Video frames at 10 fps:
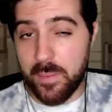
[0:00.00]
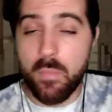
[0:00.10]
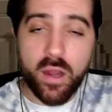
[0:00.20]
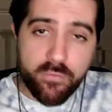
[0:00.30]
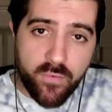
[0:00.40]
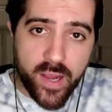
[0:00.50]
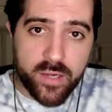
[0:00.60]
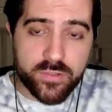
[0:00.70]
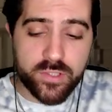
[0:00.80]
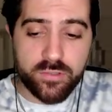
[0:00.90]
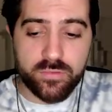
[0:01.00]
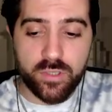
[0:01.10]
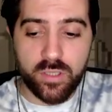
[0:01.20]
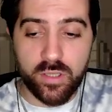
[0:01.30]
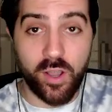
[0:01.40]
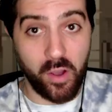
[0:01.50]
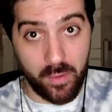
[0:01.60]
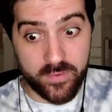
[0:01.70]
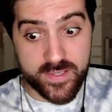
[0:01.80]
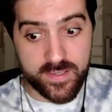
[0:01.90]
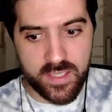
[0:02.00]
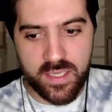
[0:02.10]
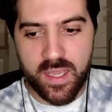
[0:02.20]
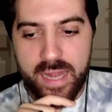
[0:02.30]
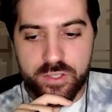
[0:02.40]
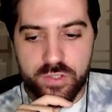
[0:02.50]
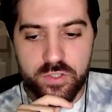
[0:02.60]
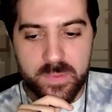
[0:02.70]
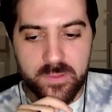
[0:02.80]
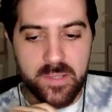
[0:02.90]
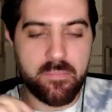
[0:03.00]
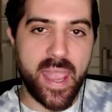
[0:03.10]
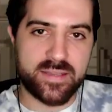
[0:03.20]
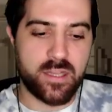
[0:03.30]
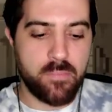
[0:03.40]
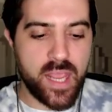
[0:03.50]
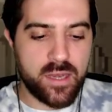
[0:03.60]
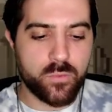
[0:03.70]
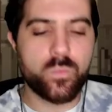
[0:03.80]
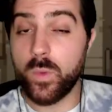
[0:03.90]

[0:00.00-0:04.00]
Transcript: a modifier to your roll, obviously, and choose between max and min,